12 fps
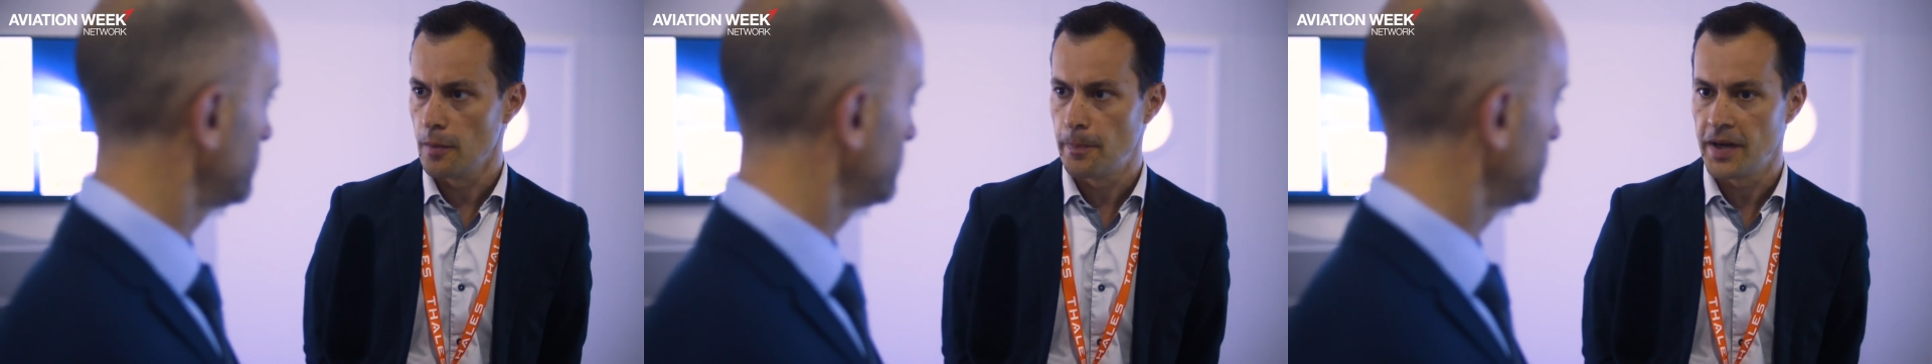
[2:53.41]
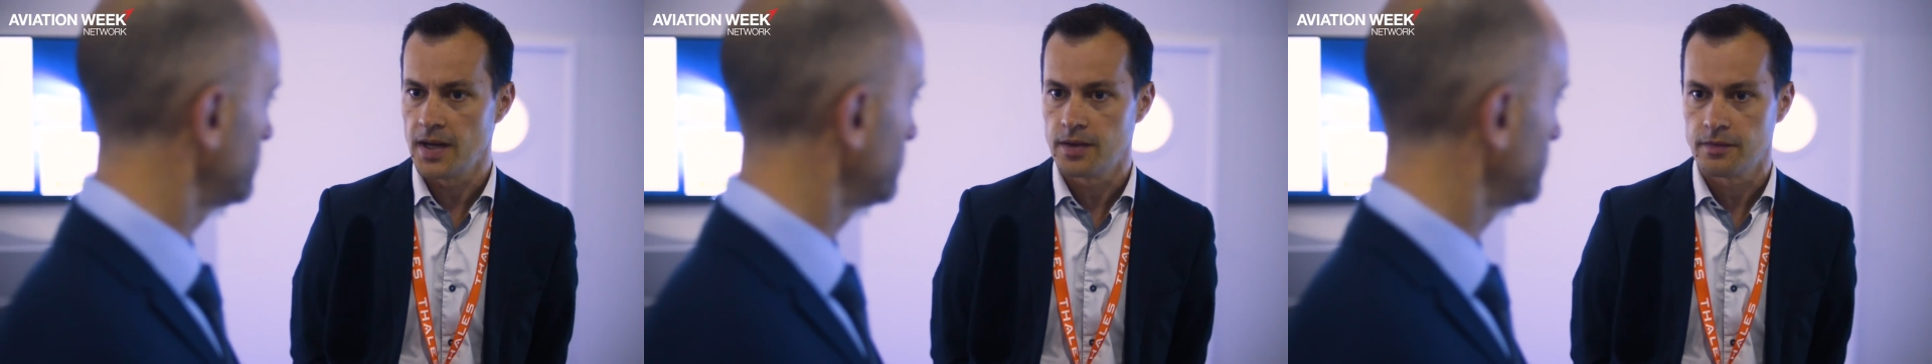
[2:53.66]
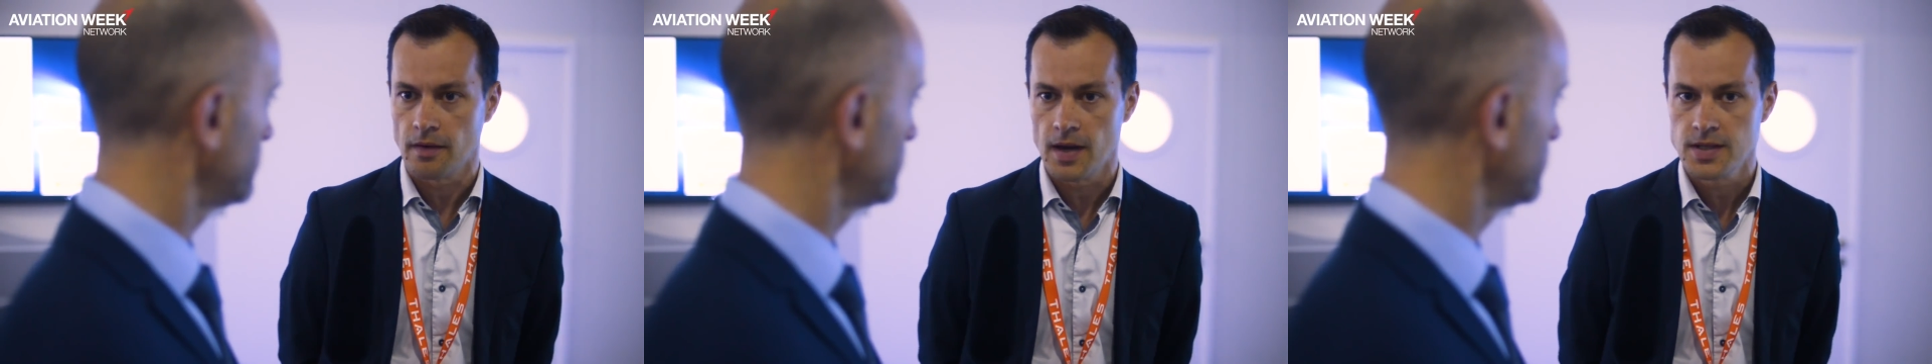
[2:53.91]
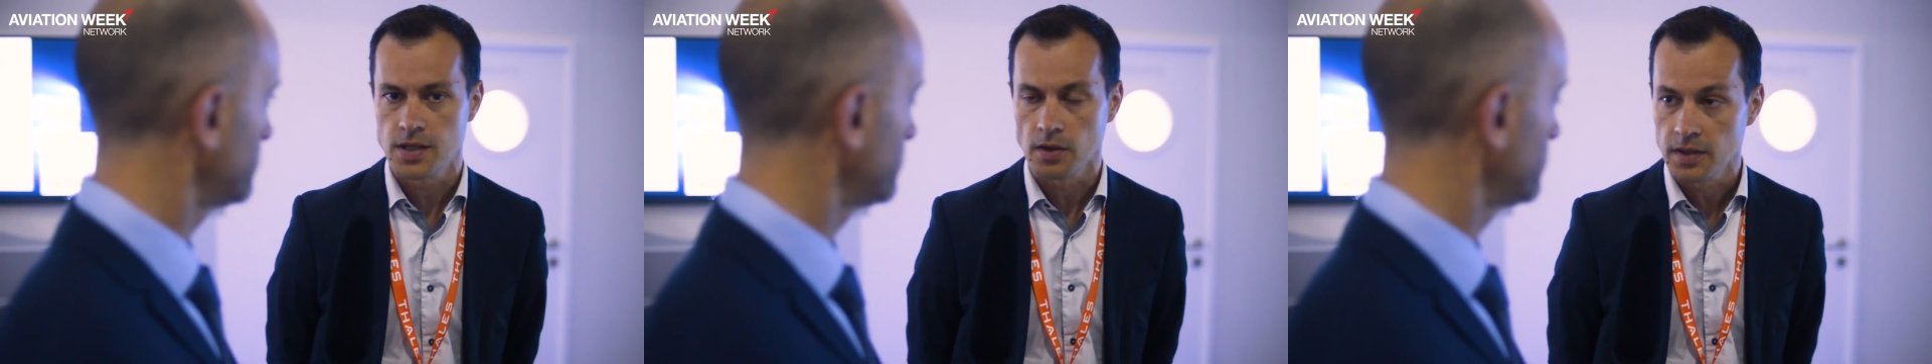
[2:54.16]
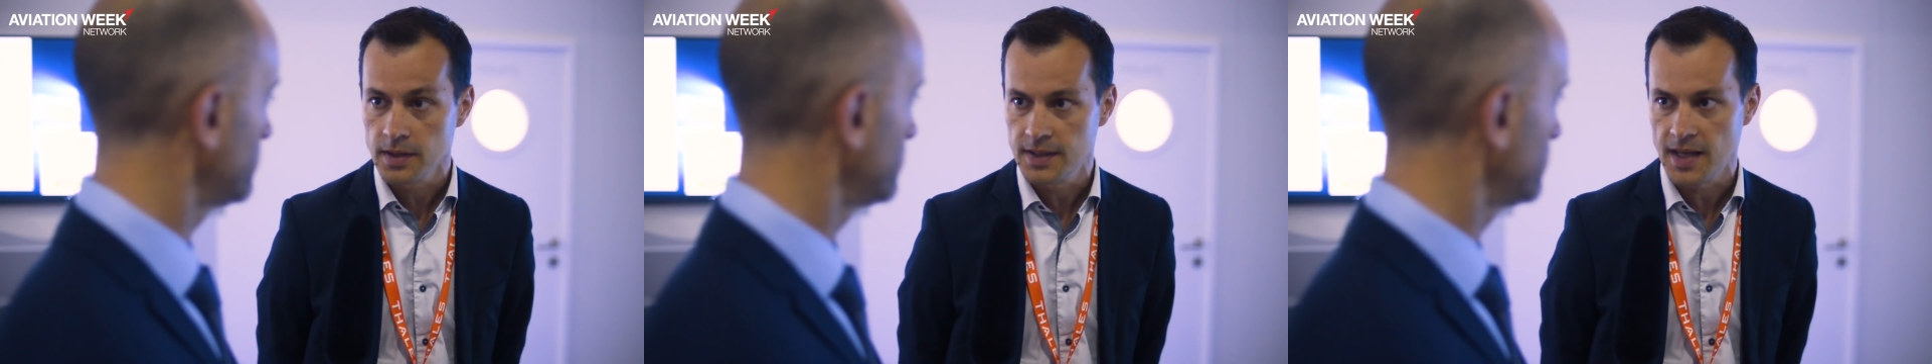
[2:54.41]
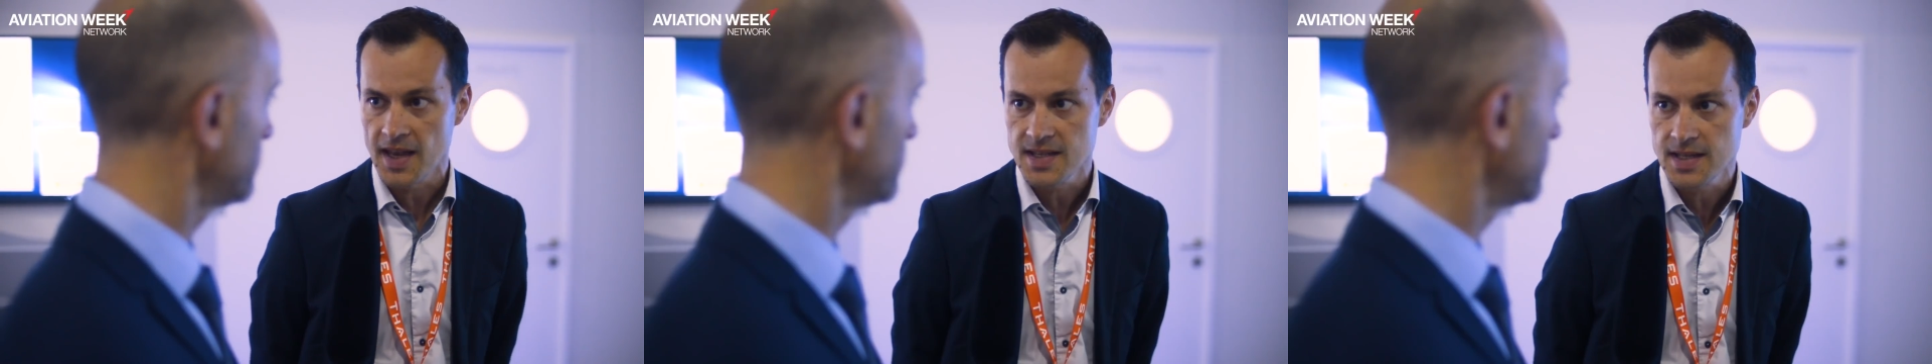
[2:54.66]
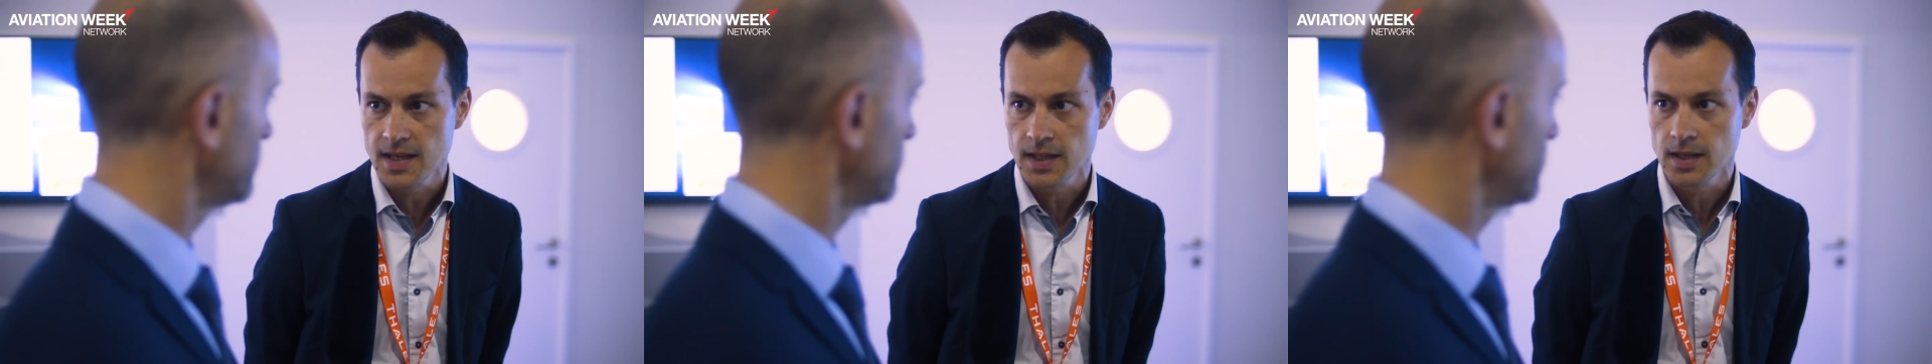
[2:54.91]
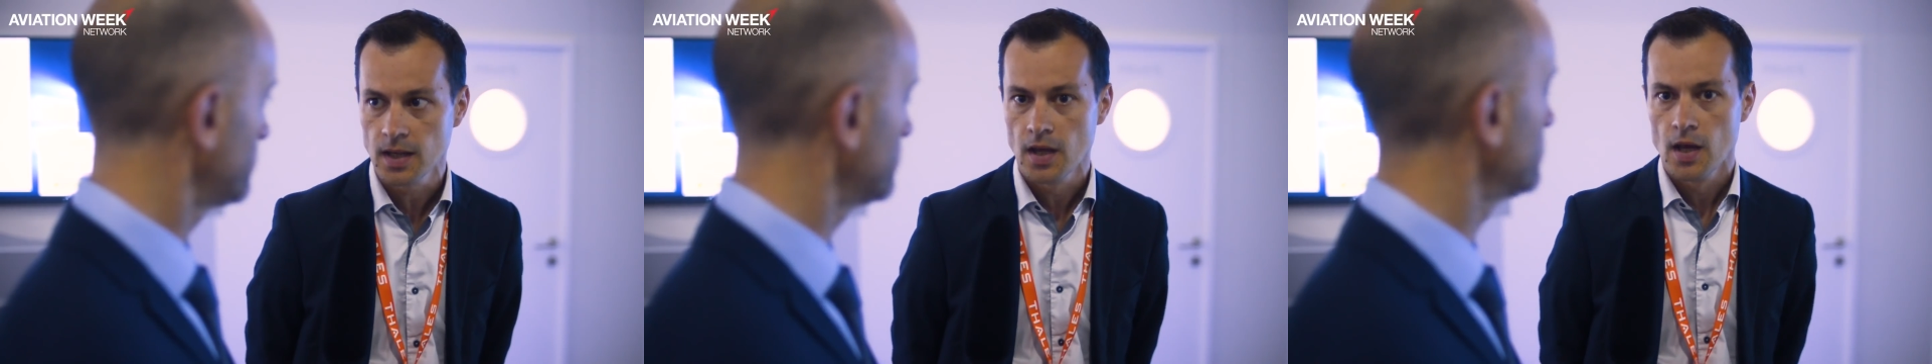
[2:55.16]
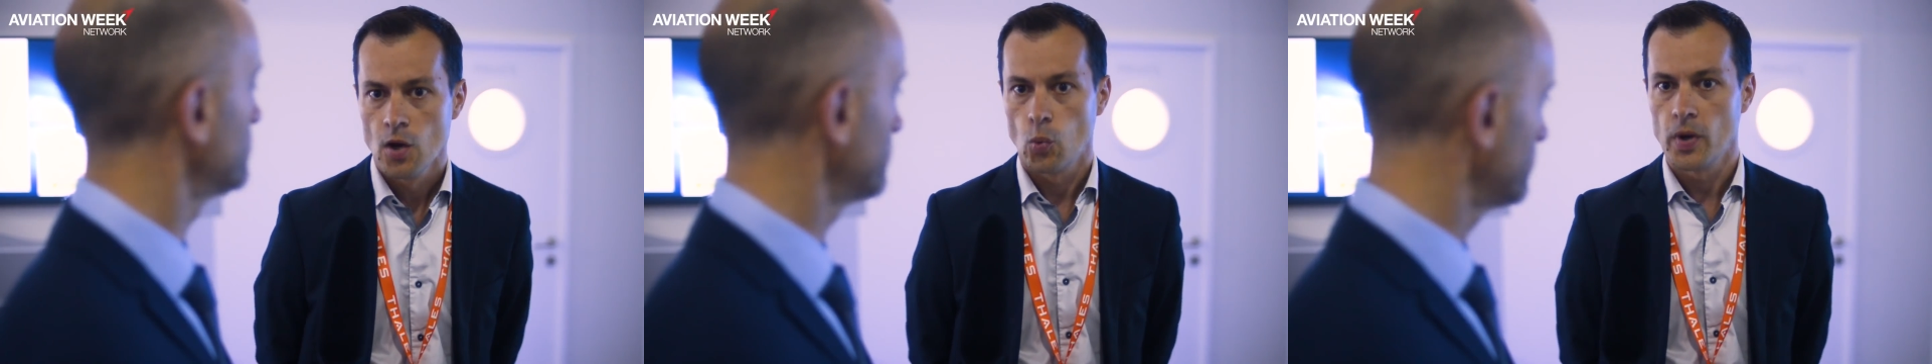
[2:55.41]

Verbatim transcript: penetration testing, mm -hmm.